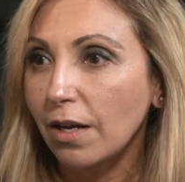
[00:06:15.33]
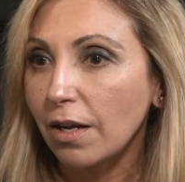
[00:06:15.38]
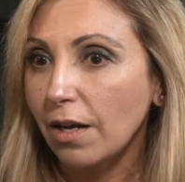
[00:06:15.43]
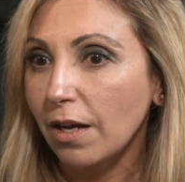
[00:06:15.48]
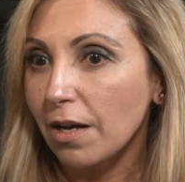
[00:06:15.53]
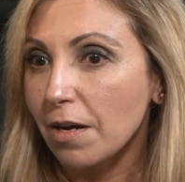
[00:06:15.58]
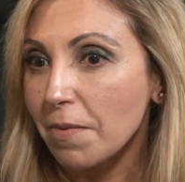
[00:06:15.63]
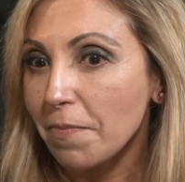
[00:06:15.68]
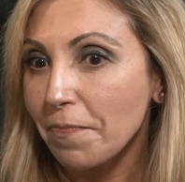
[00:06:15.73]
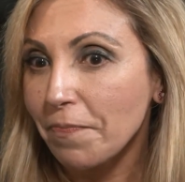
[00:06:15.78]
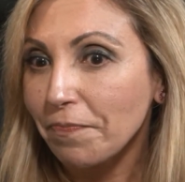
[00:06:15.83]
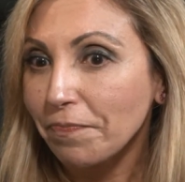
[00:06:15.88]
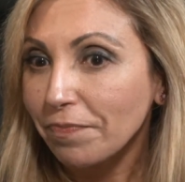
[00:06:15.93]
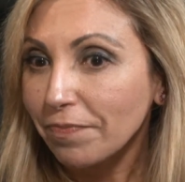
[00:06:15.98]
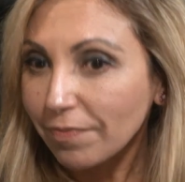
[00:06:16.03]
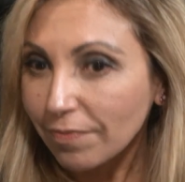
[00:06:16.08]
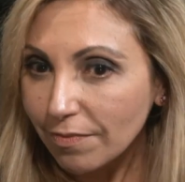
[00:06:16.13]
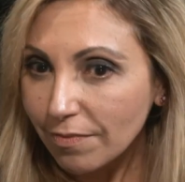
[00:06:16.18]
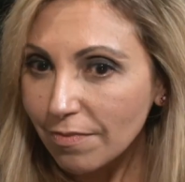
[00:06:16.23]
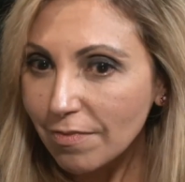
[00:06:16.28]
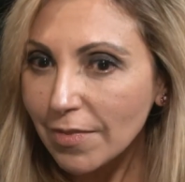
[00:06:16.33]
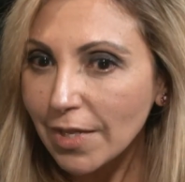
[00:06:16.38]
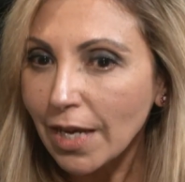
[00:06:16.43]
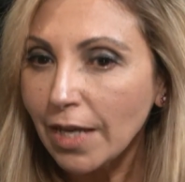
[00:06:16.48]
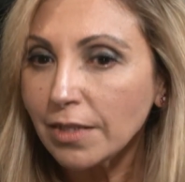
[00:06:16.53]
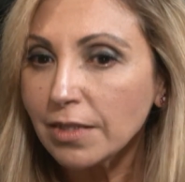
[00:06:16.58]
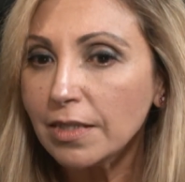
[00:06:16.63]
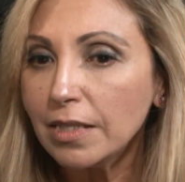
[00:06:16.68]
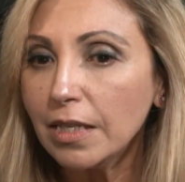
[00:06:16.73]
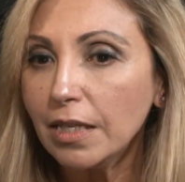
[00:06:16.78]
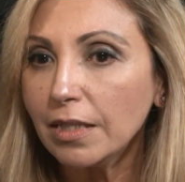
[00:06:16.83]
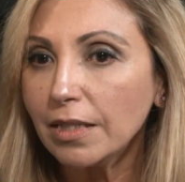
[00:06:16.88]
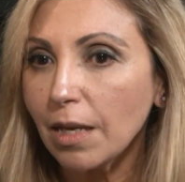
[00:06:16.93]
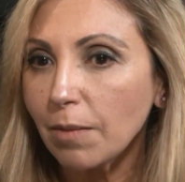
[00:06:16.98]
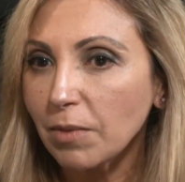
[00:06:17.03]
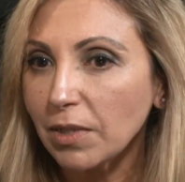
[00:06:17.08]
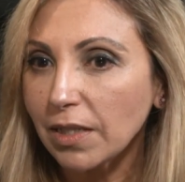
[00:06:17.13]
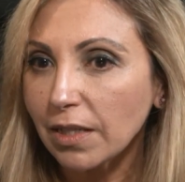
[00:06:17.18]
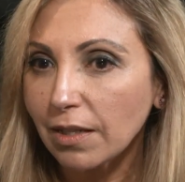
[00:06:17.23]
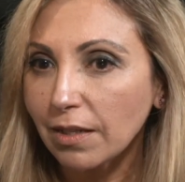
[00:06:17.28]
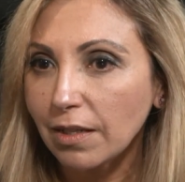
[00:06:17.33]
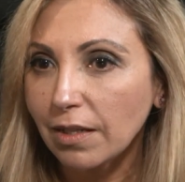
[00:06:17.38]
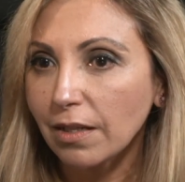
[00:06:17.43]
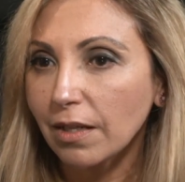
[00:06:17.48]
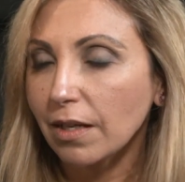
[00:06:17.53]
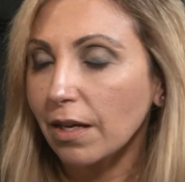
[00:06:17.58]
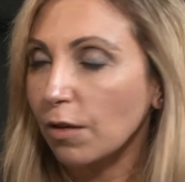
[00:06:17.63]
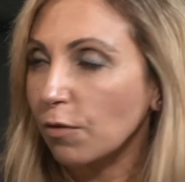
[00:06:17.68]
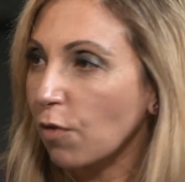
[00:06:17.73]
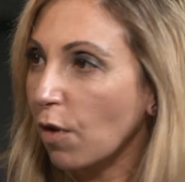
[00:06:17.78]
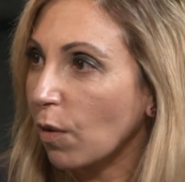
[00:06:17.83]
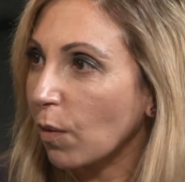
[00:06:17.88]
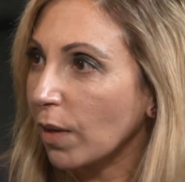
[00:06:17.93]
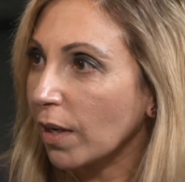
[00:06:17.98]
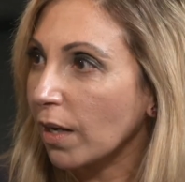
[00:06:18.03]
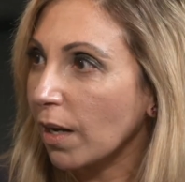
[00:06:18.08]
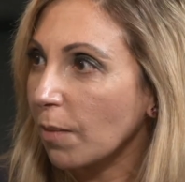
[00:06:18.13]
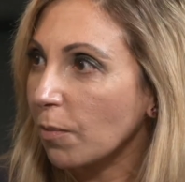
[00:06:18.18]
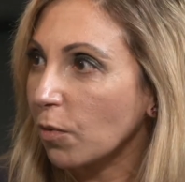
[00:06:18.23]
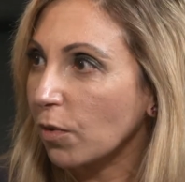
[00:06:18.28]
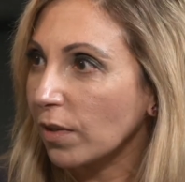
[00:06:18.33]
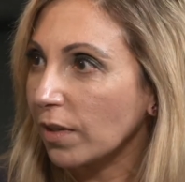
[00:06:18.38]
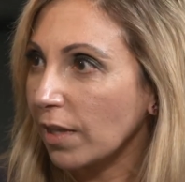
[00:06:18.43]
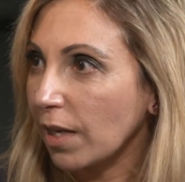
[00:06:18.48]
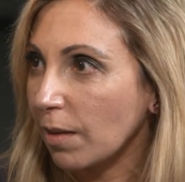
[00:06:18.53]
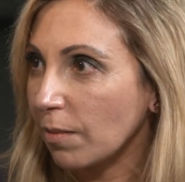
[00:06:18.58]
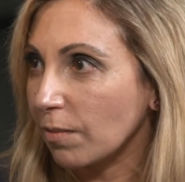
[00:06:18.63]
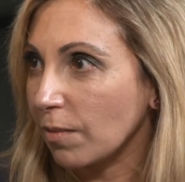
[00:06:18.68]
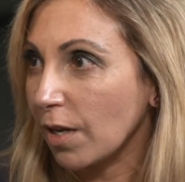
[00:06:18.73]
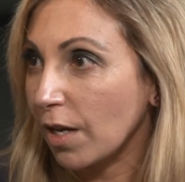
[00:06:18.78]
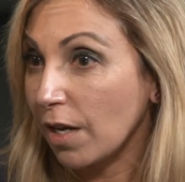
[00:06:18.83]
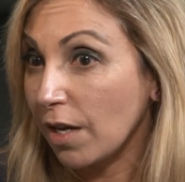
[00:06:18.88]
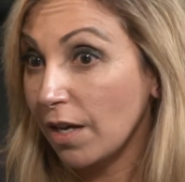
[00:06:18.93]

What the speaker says: And seeing them in the clinic and following up with them.